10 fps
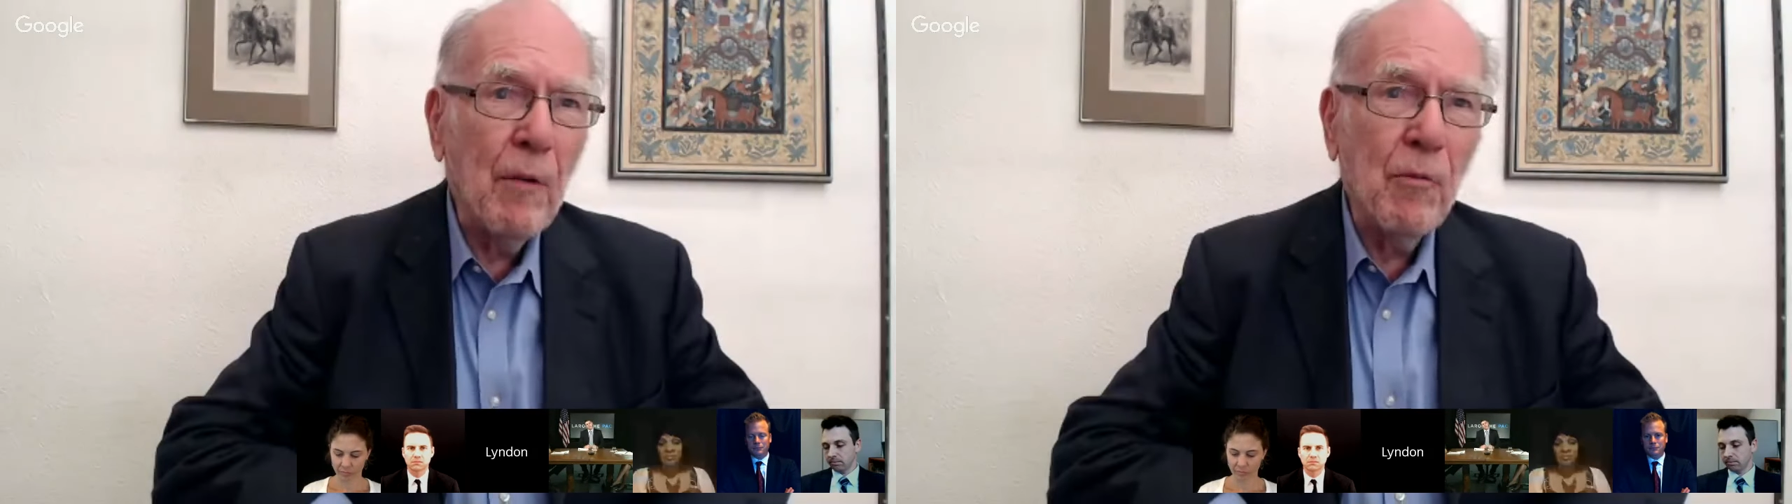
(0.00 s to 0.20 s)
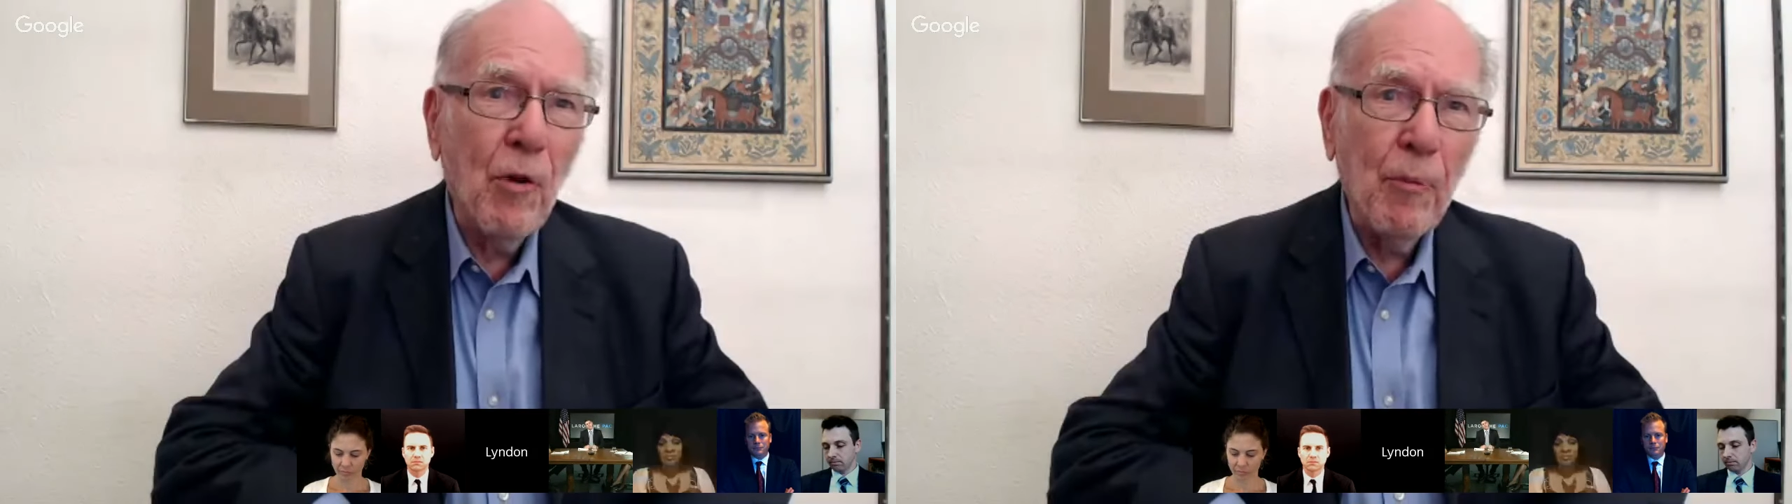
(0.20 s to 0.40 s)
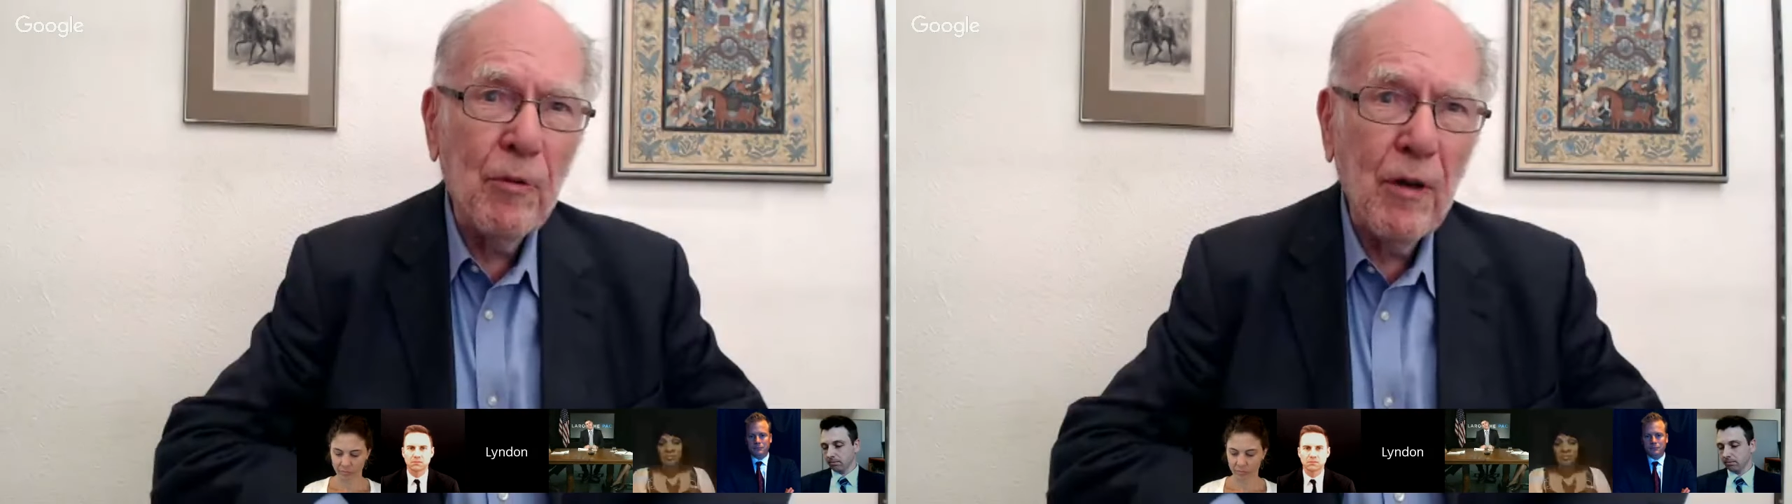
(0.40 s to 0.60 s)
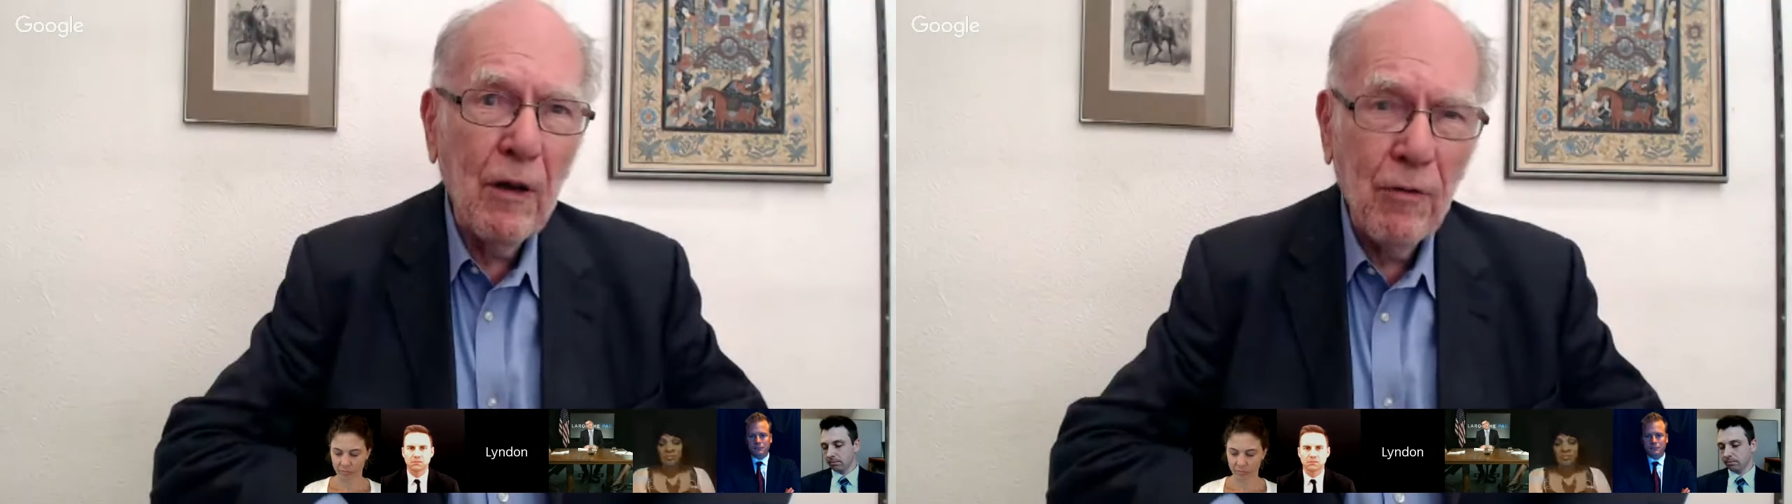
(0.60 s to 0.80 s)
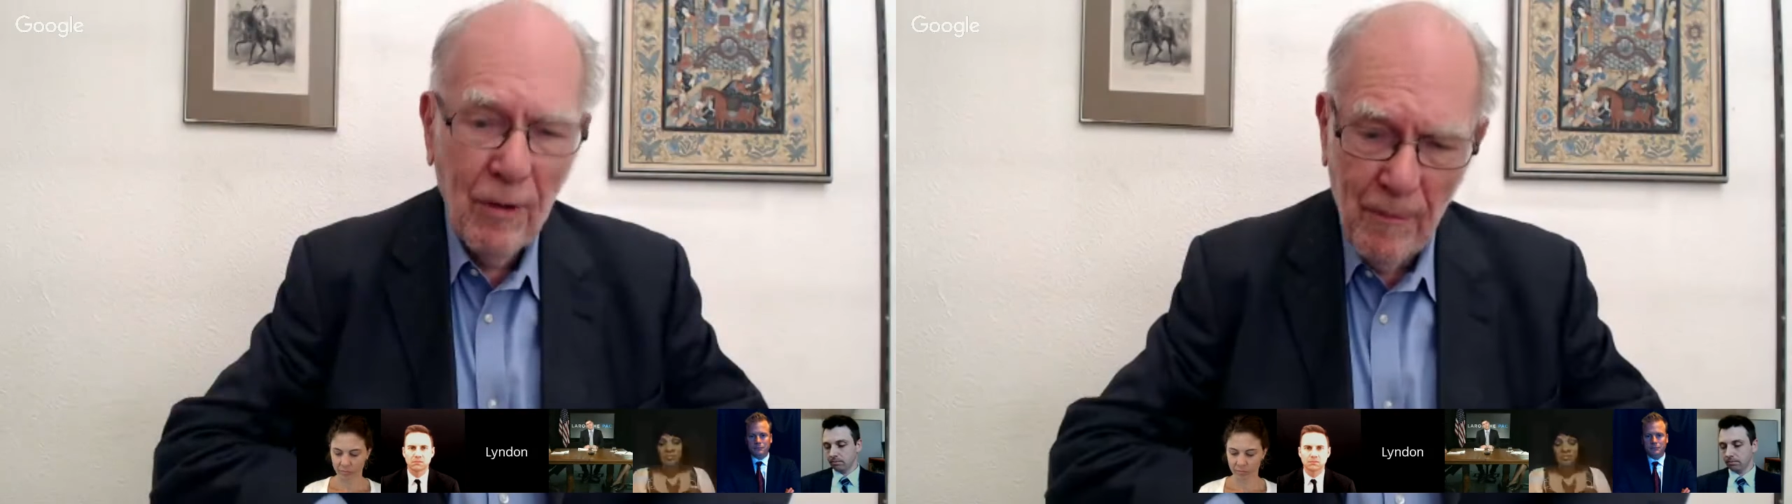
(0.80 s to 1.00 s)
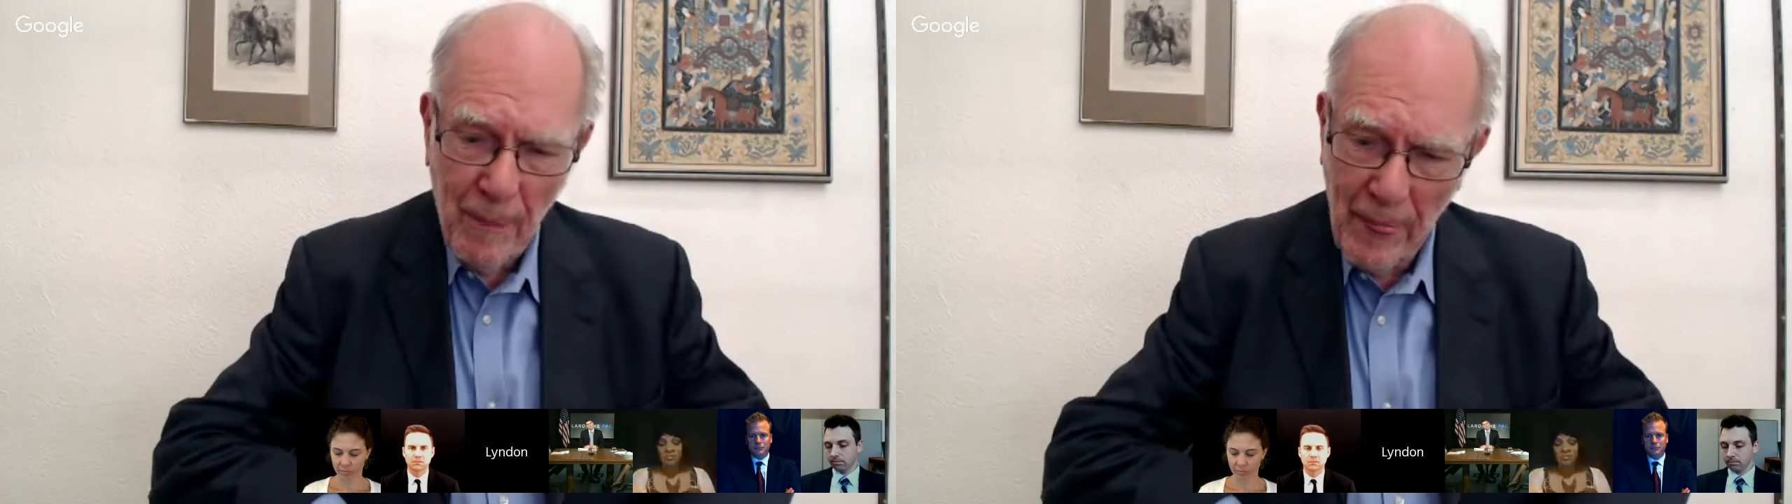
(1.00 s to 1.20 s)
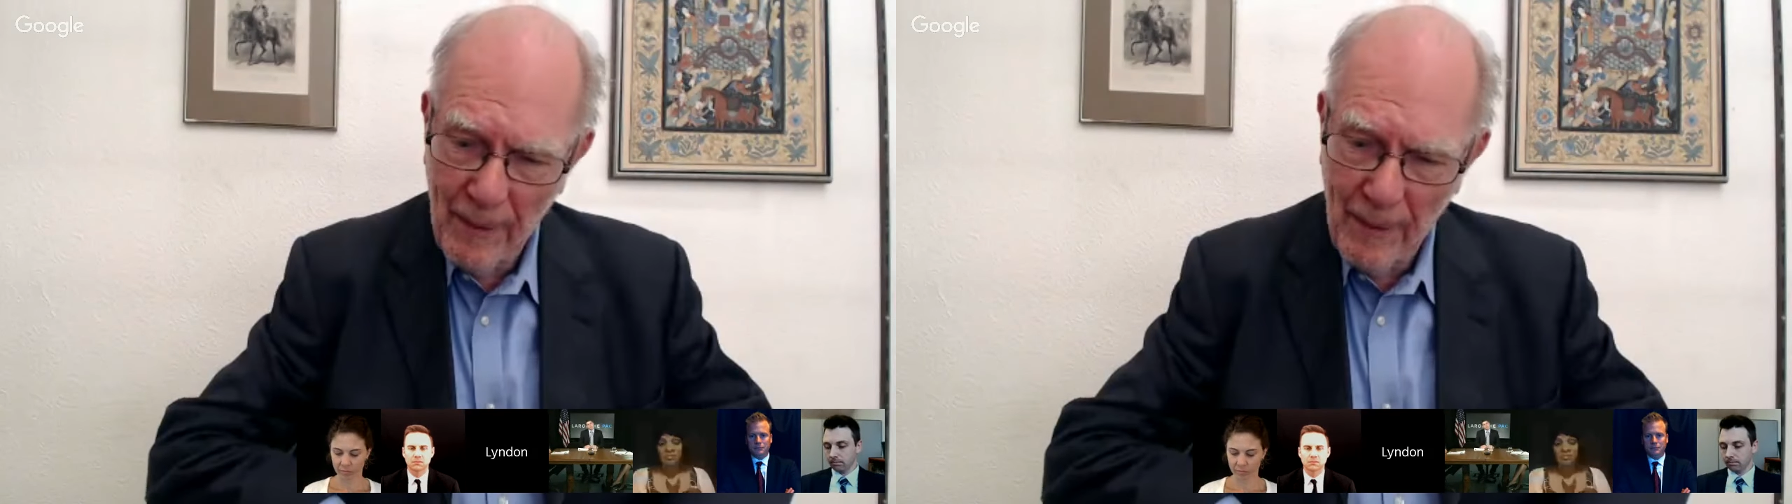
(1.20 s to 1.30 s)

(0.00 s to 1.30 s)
interpretation